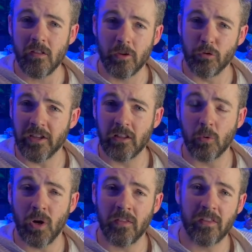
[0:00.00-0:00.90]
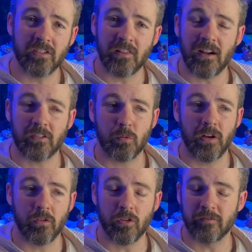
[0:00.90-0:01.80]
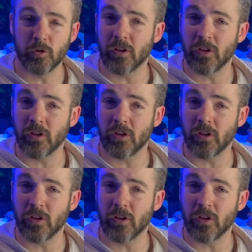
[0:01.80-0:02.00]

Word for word: regular one, the deluxe one, or the full